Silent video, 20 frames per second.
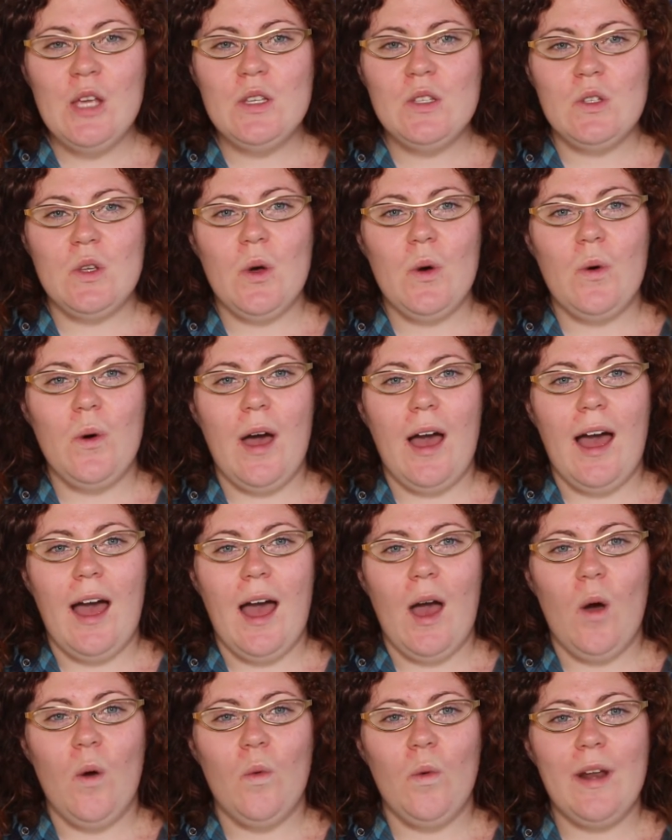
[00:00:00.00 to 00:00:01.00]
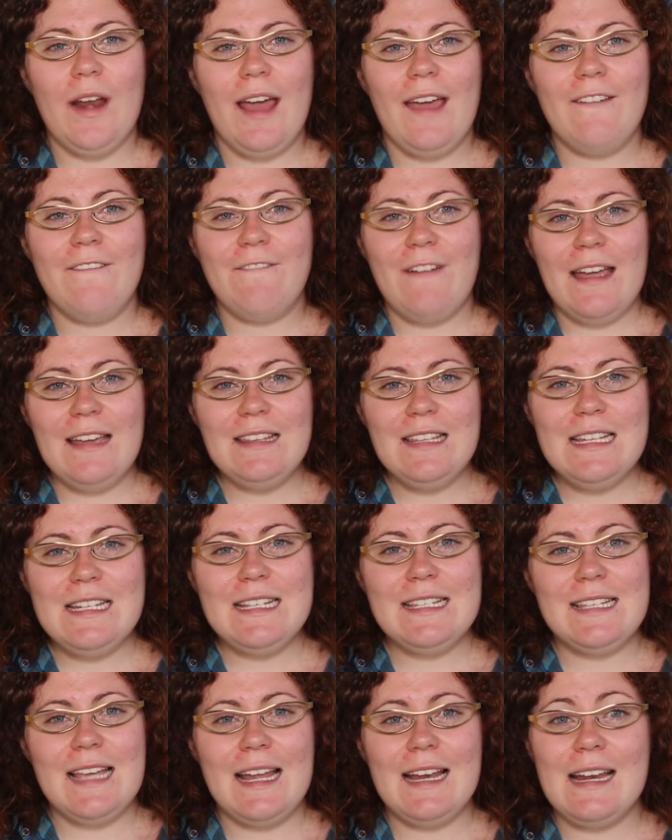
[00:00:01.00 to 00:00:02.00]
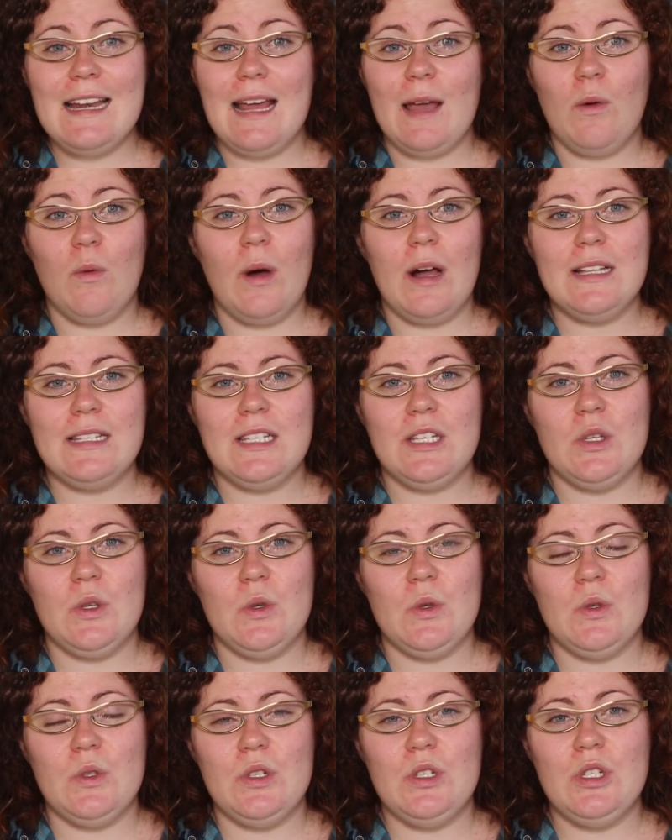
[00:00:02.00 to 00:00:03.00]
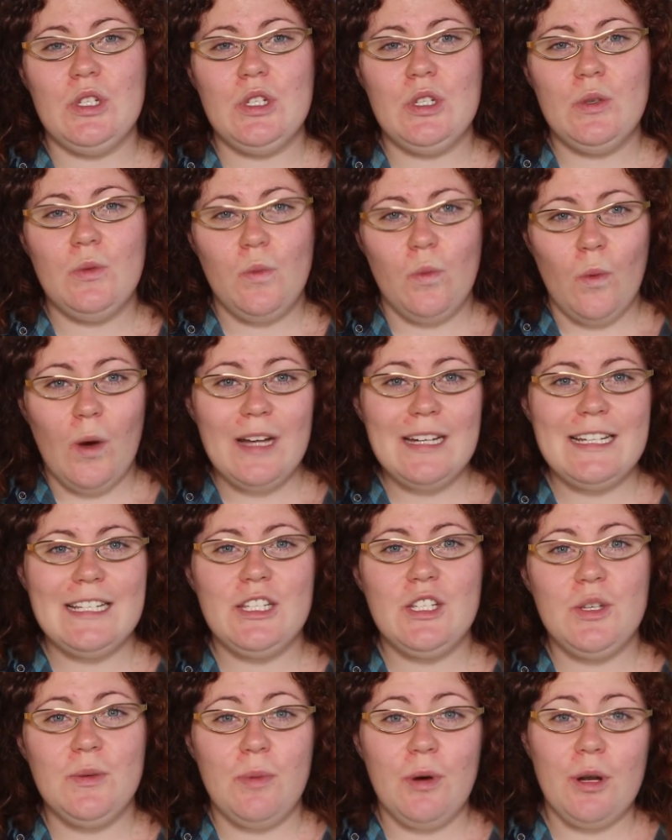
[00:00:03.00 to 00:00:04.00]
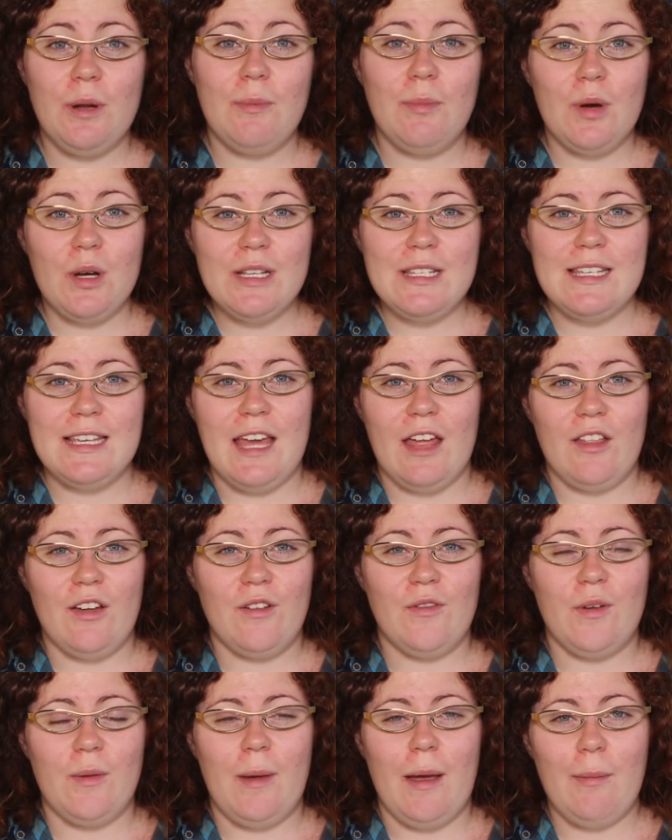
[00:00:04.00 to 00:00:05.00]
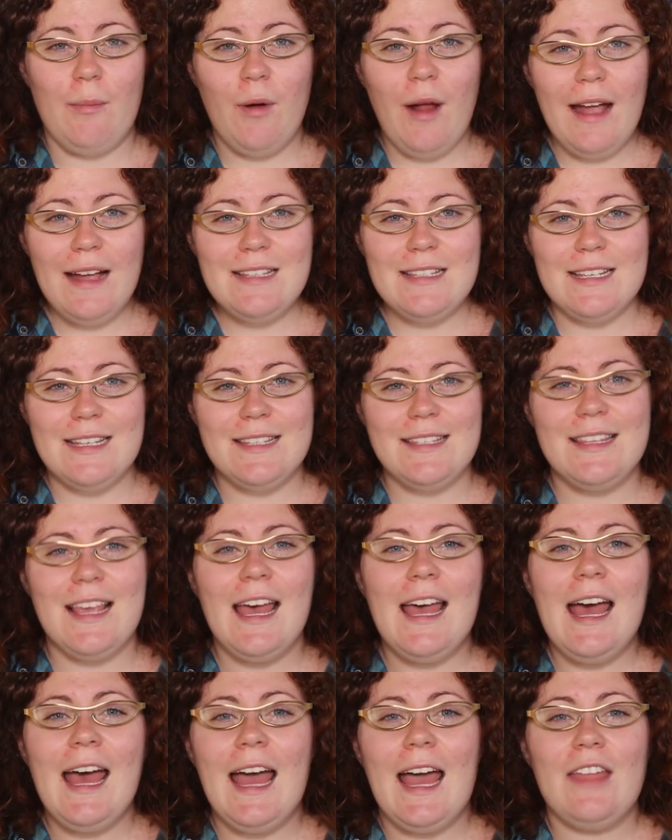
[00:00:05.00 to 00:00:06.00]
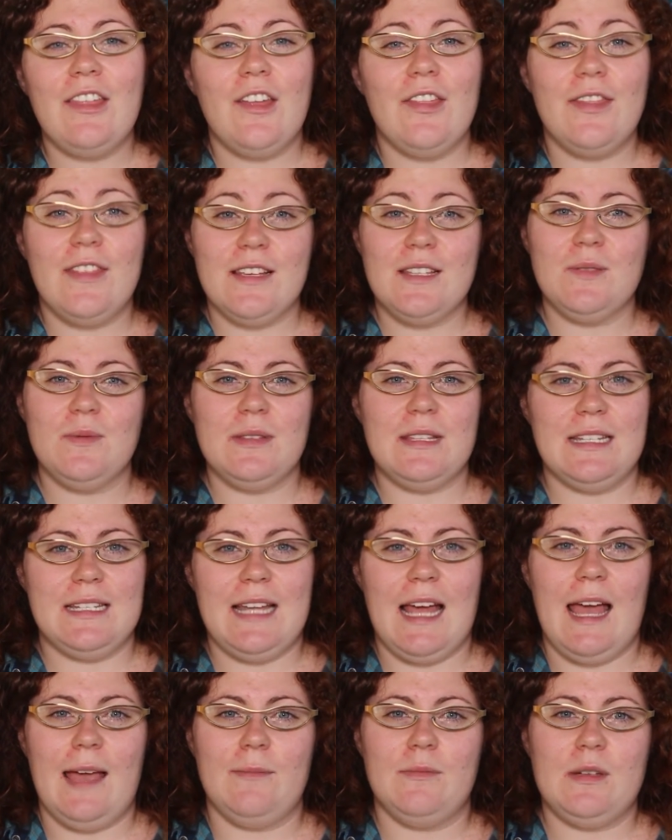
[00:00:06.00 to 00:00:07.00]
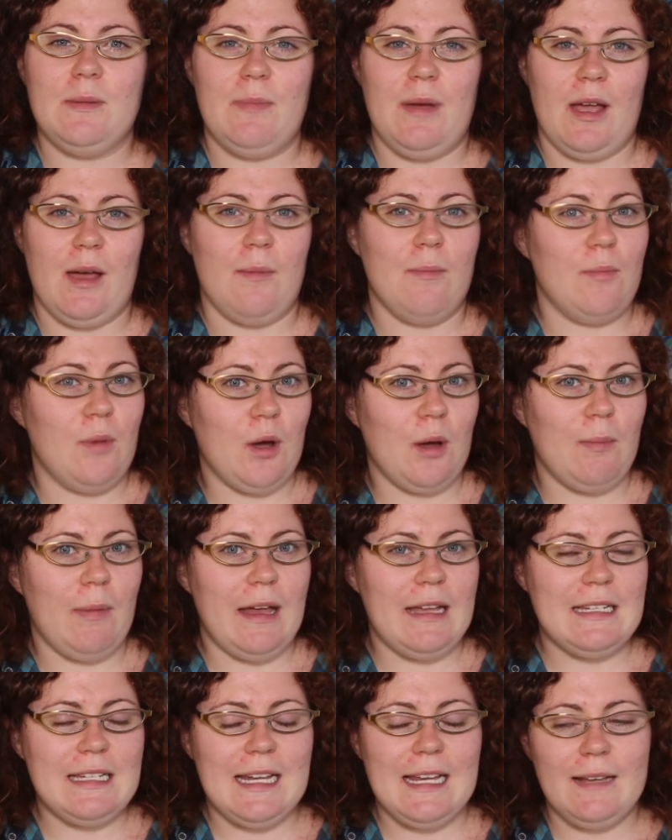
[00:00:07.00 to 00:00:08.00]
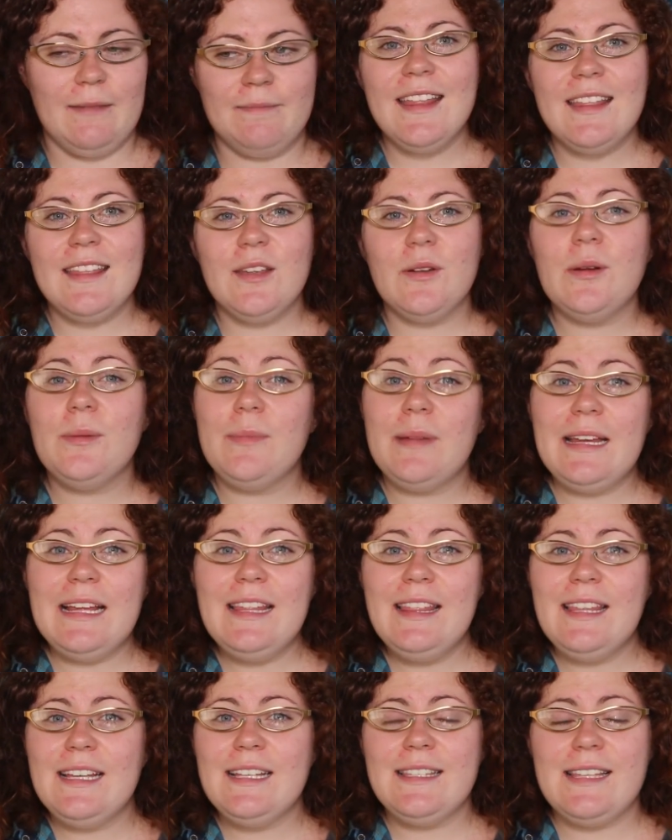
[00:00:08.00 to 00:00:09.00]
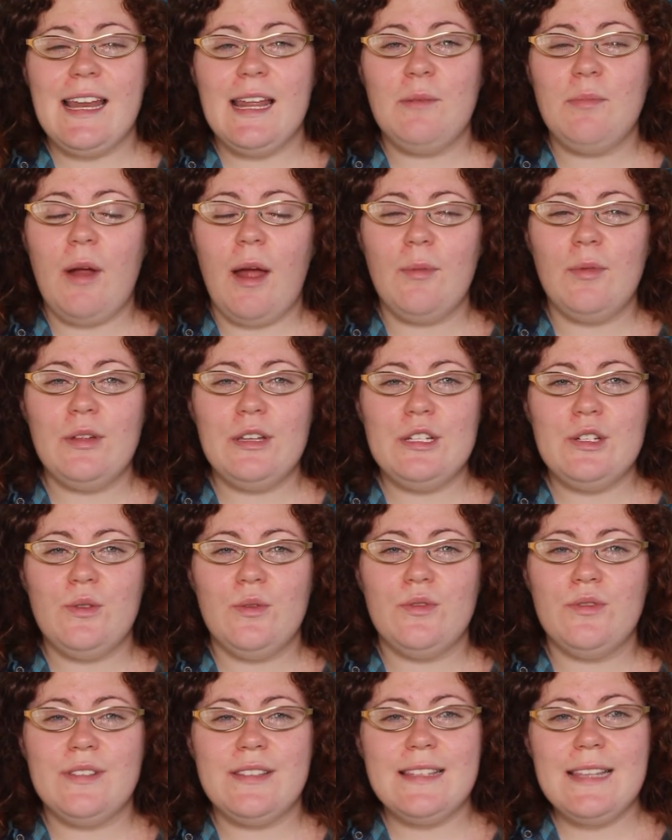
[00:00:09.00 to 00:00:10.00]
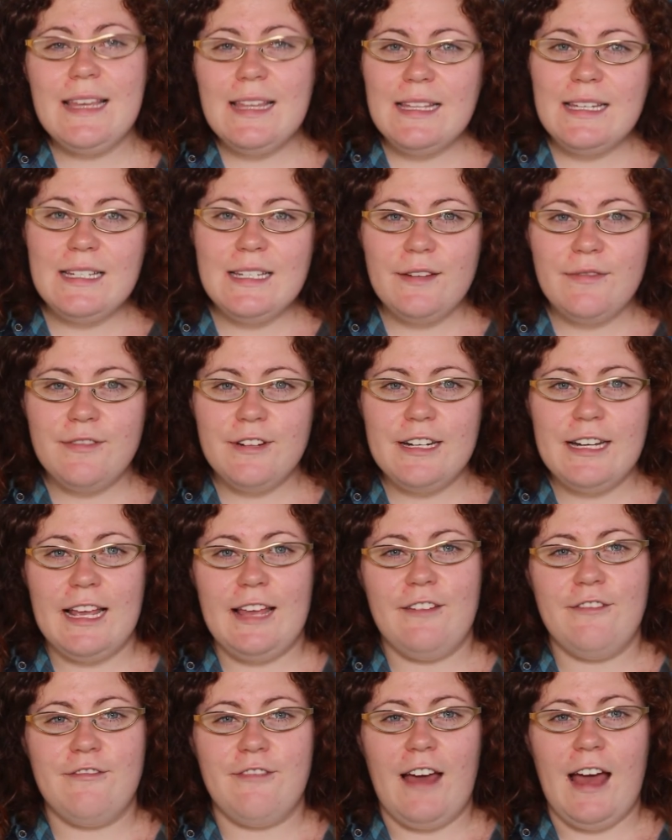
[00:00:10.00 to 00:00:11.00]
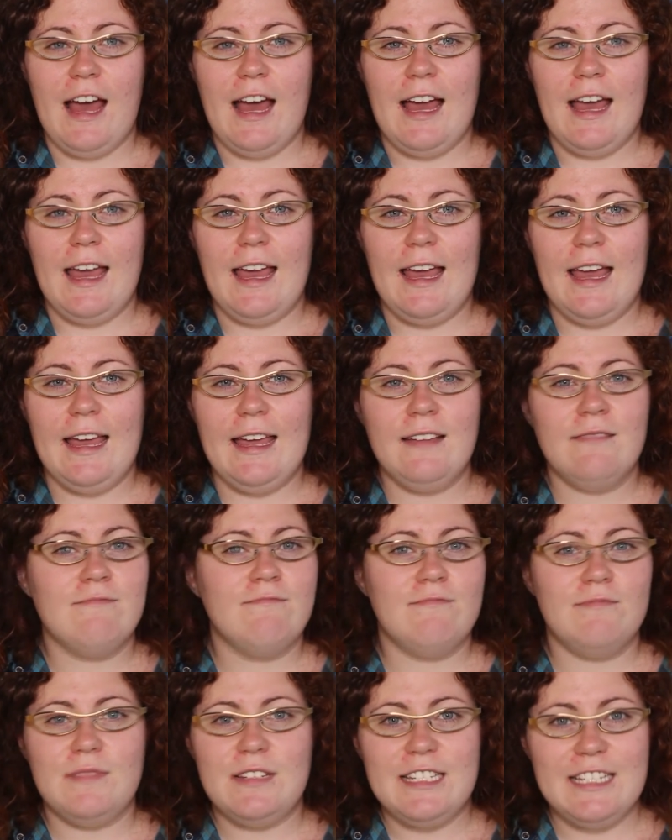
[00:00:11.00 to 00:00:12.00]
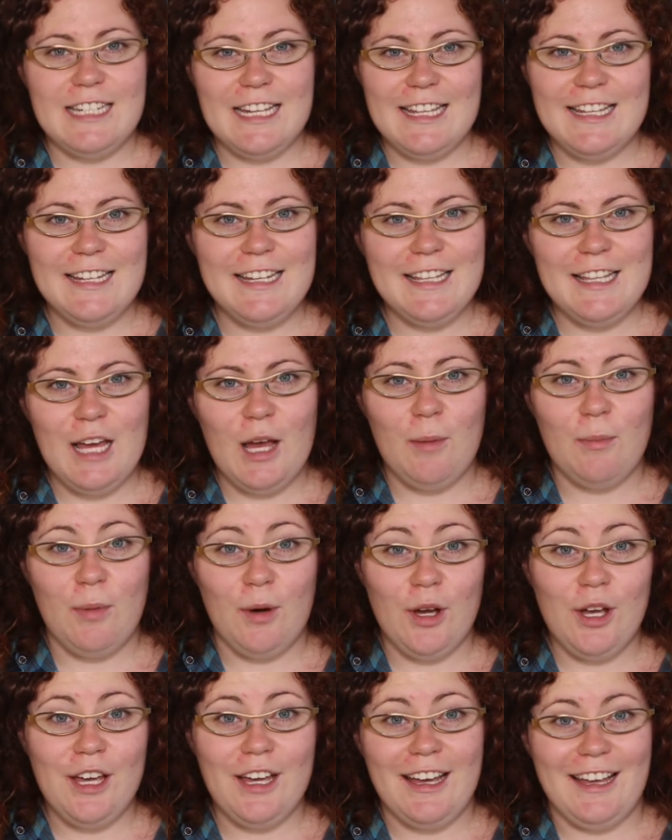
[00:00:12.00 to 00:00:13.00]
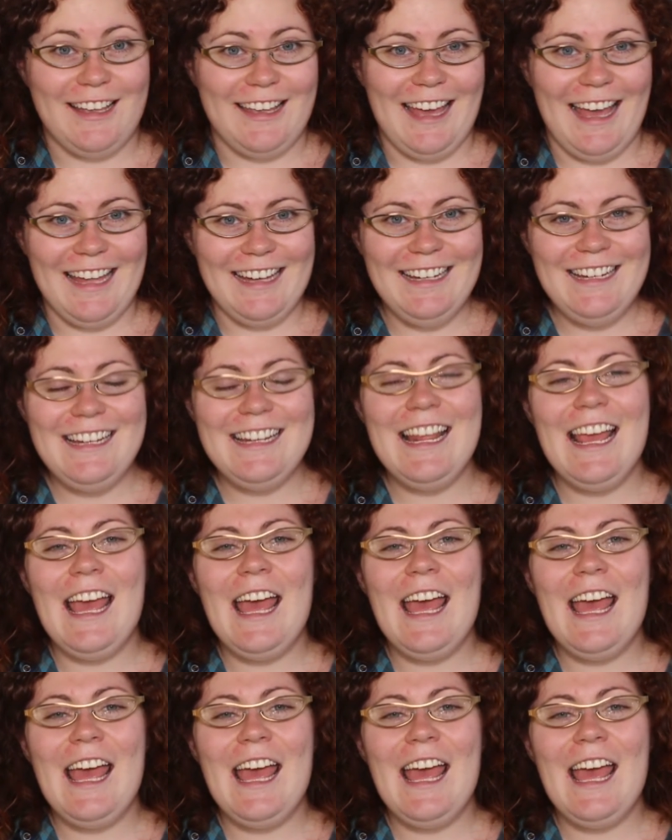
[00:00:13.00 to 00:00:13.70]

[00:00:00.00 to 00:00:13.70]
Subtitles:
So when I finally decided I wanted to put a book together for my practice, I thought this was the time to pick up bookbinding. There are many things that I'd probably do slightly different if I did a book again,